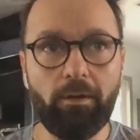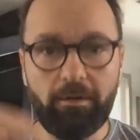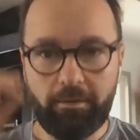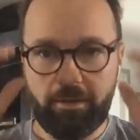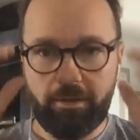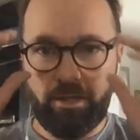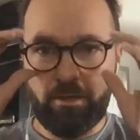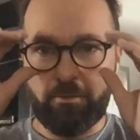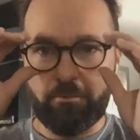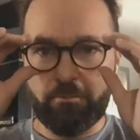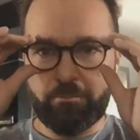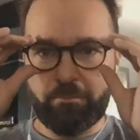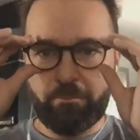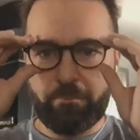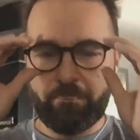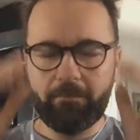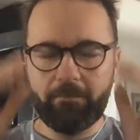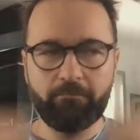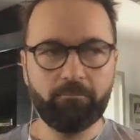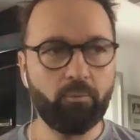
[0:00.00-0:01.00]
Yeah
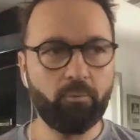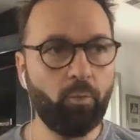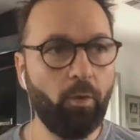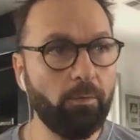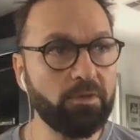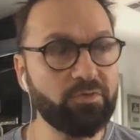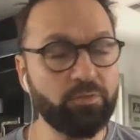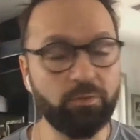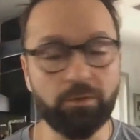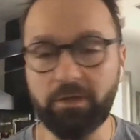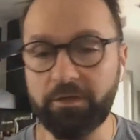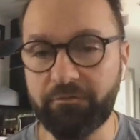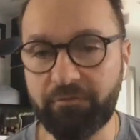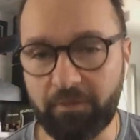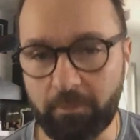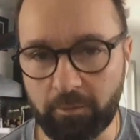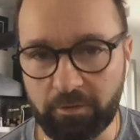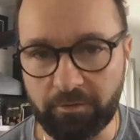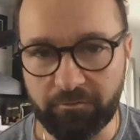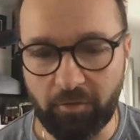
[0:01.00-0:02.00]
what was really fun with
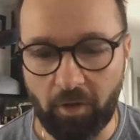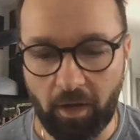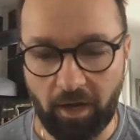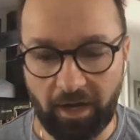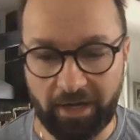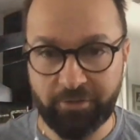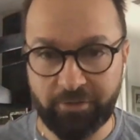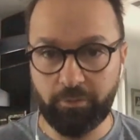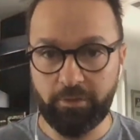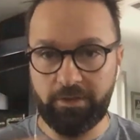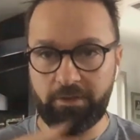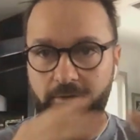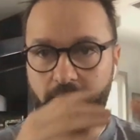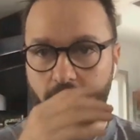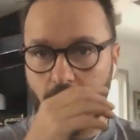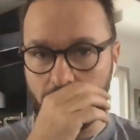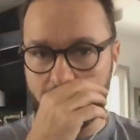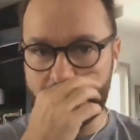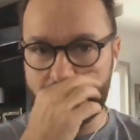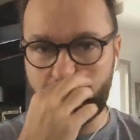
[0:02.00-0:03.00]
the vlog, I do it in the
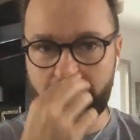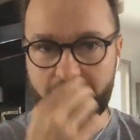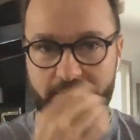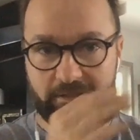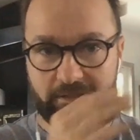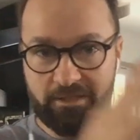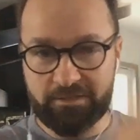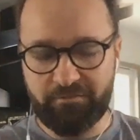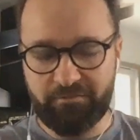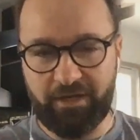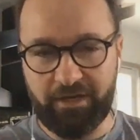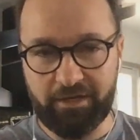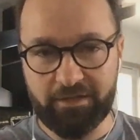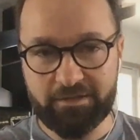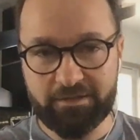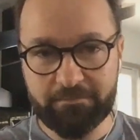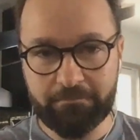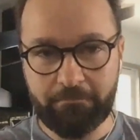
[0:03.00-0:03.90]
World Series in Las Vegas,